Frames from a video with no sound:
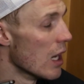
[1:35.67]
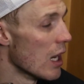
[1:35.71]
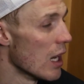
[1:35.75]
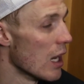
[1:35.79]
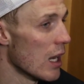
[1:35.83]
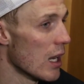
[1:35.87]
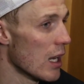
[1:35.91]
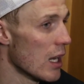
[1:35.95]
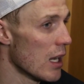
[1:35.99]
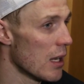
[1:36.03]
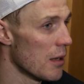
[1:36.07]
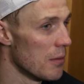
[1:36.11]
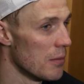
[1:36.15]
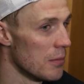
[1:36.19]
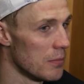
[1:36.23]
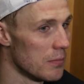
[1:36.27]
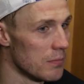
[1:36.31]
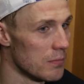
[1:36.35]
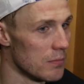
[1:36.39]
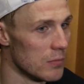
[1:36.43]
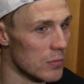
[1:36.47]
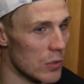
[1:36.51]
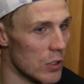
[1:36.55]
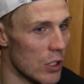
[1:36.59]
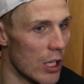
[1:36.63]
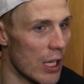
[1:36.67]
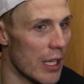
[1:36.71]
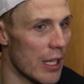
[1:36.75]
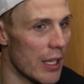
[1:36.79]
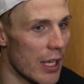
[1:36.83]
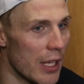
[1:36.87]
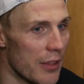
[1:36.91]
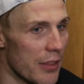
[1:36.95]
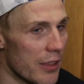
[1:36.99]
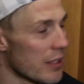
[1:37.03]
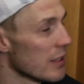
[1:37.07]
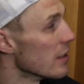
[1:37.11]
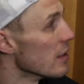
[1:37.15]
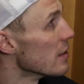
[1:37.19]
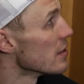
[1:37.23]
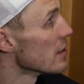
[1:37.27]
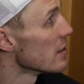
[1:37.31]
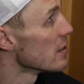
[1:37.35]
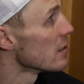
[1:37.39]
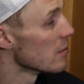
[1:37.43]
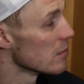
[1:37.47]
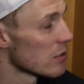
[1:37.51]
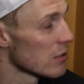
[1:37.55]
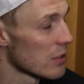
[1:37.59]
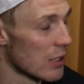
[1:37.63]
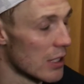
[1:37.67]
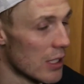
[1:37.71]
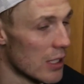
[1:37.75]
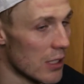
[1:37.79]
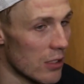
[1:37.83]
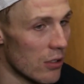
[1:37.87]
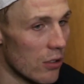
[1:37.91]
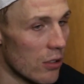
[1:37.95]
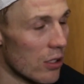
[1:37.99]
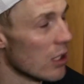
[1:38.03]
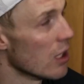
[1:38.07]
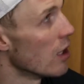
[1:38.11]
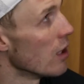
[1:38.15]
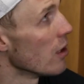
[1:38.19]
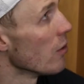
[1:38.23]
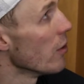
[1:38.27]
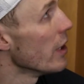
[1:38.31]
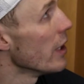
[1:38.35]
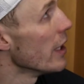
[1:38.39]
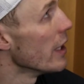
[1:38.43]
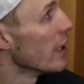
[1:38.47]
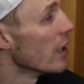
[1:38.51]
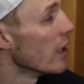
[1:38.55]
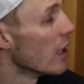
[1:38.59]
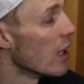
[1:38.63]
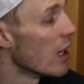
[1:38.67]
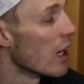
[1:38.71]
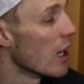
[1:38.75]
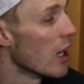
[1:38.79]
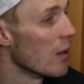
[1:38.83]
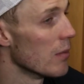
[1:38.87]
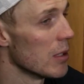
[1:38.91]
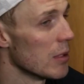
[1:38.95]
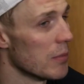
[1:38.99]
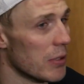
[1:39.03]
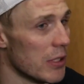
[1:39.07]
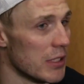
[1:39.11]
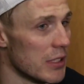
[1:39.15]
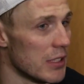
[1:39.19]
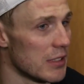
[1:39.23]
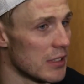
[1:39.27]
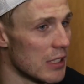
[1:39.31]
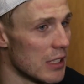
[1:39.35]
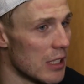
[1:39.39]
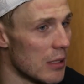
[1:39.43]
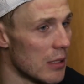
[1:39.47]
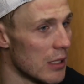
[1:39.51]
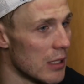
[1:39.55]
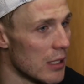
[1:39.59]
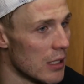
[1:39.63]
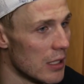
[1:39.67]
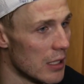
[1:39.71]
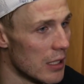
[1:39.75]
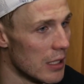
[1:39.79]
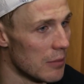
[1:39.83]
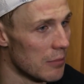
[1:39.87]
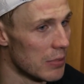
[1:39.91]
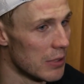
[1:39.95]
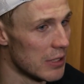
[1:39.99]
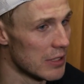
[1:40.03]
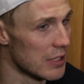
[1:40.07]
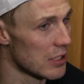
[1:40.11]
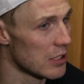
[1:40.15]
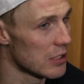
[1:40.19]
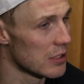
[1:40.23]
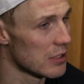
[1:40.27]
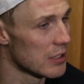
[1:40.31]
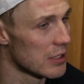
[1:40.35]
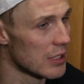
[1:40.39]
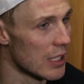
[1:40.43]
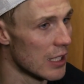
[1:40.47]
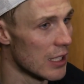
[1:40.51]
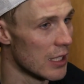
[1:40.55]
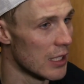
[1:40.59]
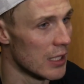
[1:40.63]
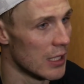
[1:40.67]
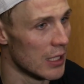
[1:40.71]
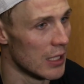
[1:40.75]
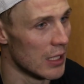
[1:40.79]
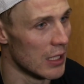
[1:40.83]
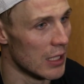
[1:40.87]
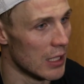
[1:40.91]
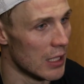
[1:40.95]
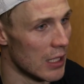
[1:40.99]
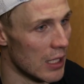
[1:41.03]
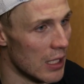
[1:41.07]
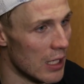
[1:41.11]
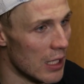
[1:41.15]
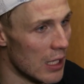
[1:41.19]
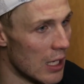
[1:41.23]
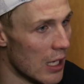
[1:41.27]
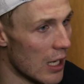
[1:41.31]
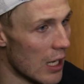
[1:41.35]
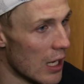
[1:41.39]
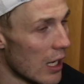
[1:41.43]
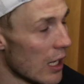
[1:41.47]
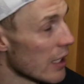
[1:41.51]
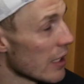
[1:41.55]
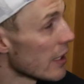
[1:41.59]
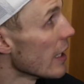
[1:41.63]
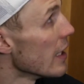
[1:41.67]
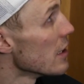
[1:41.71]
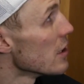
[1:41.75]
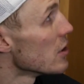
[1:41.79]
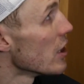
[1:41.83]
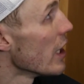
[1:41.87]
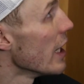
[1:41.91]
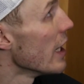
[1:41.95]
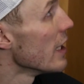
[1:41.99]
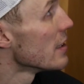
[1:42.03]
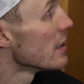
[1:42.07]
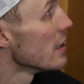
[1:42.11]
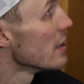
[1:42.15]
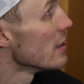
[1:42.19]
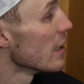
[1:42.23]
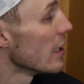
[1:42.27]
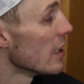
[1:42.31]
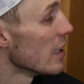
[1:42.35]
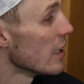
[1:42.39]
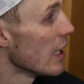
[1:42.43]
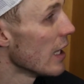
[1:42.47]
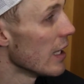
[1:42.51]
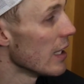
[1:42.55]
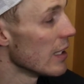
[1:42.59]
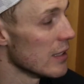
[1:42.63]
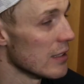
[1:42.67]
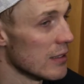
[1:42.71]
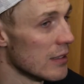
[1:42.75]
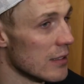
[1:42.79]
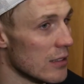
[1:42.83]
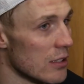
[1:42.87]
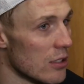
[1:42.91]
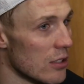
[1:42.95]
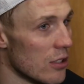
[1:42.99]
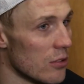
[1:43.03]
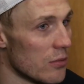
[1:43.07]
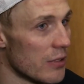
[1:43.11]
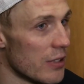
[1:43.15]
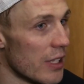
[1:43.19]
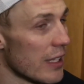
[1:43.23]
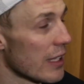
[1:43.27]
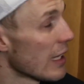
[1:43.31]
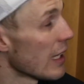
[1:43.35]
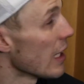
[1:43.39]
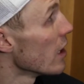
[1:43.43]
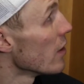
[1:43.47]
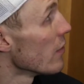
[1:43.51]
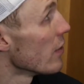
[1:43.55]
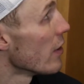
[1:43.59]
I think the systems go a long way. It puts us in positions to get chances and you know, take care of